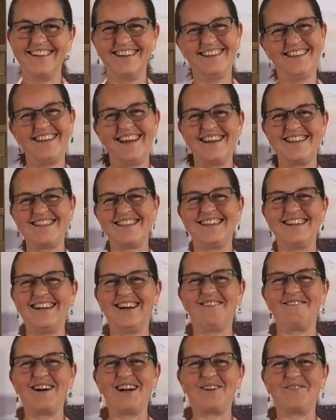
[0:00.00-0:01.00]
That's
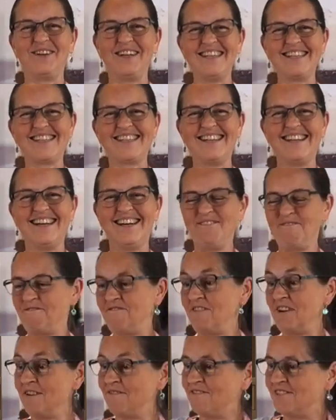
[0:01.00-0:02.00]
incredible, isn't it?
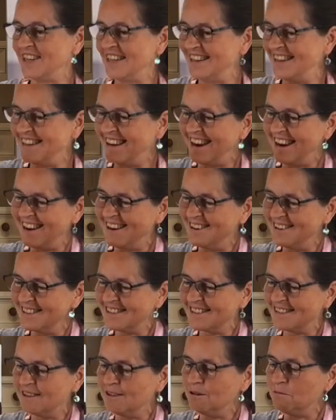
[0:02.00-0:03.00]
50 years,
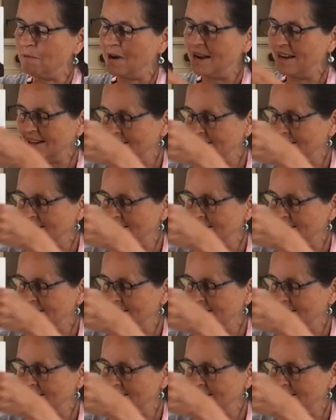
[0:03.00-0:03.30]
oh my